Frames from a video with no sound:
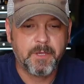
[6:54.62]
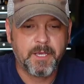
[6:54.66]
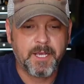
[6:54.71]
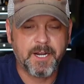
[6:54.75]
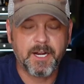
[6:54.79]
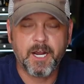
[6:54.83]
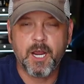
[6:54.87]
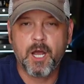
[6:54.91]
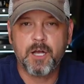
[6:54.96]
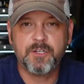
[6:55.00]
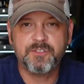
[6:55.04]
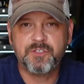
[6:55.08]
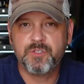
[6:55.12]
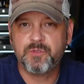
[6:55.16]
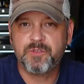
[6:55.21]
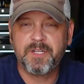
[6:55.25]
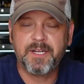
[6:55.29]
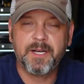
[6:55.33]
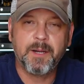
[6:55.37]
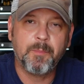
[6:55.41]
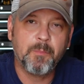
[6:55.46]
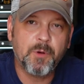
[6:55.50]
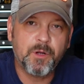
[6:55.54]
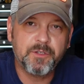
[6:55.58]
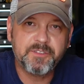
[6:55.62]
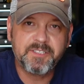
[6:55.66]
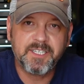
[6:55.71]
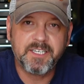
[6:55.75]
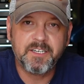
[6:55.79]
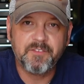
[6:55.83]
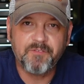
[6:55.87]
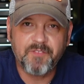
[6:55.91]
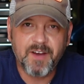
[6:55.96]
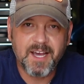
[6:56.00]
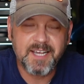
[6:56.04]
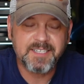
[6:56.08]
And I also did a
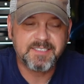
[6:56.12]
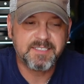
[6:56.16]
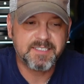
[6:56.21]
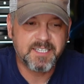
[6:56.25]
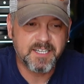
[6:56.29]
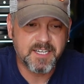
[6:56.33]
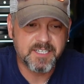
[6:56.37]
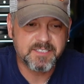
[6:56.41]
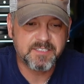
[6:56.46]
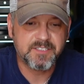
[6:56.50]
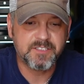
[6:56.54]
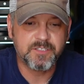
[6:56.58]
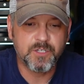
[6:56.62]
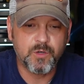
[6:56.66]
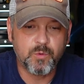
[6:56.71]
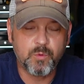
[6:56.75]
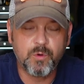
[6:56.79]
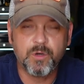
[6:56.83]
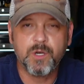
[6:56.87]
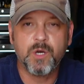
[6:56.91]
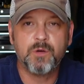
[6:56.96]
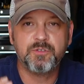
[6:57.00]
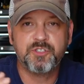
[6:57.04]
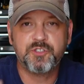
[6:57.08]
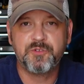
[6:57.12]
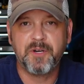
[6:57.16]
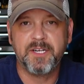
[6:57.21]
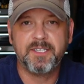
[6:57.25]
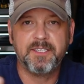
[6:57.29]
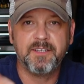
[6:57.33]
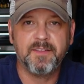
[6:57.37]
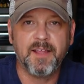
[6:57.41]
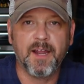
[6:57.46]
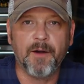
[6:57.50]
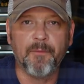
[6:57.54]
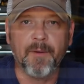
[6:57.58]
multi-device test, so we'll go straight
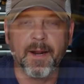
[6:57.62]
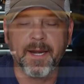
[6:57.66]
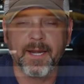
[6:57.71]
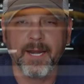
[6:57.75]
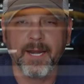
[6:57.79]
to that right